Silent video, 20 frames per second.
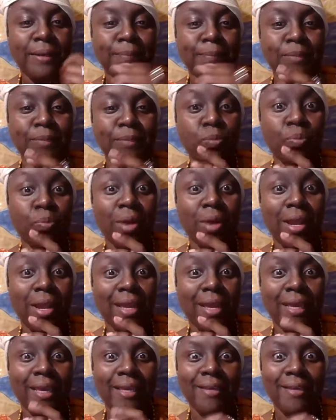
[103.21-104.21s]

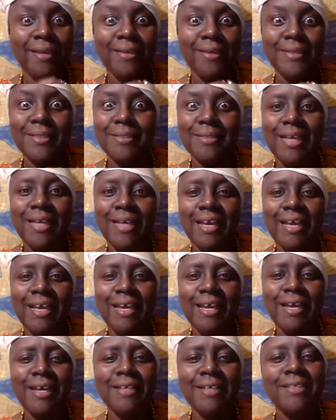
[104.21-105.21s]
sprays.
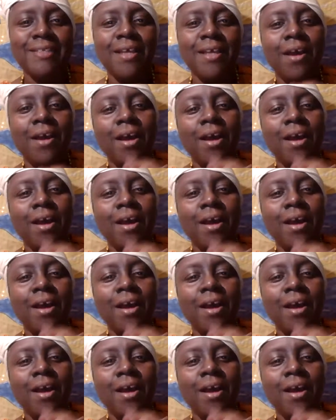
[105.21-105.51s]
Yes.